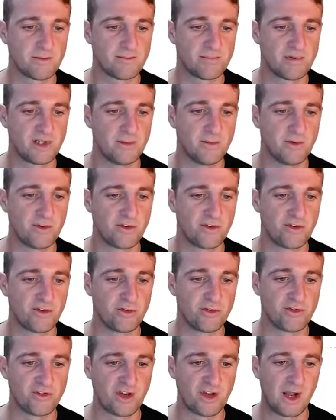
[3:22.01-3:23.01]
pretty much
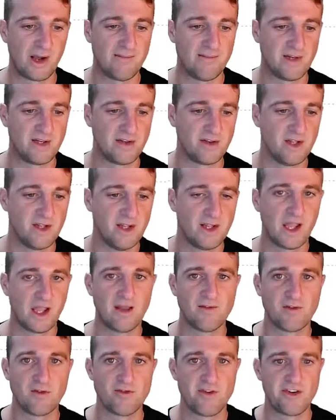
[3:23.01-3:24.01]
touch it and then
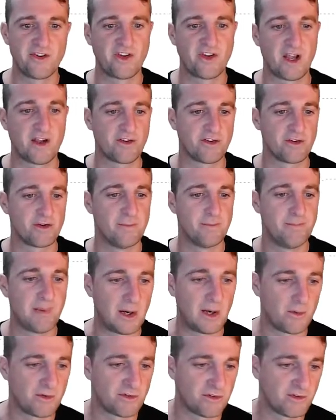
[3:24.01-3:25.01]
either reject or
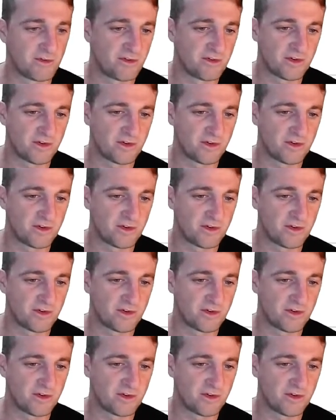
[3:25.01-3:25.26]
bounce off it.